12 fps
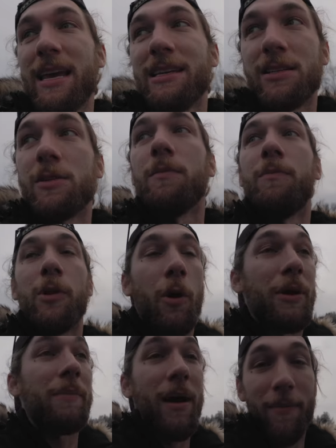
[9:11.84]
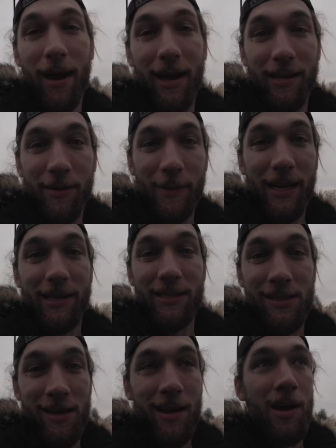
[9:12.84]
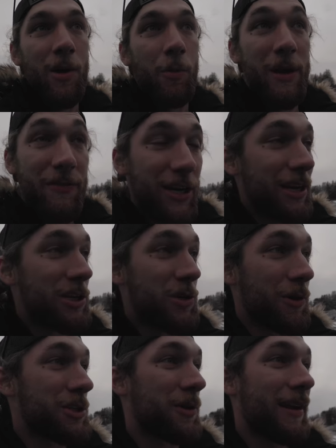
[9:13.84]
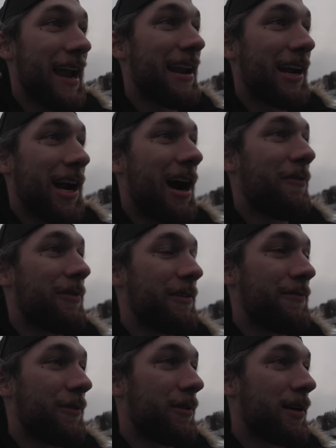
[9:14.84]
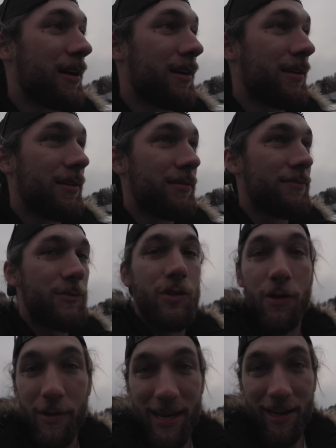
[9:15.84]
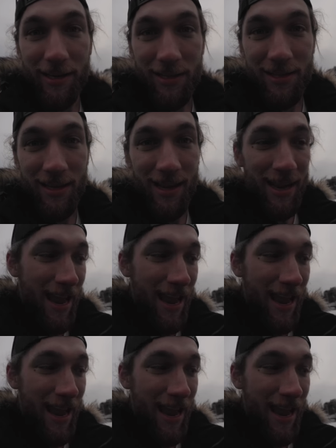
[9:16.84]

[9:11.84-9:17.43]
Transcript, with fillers: is blowing my mind because we've tried to source organic coffee for two years.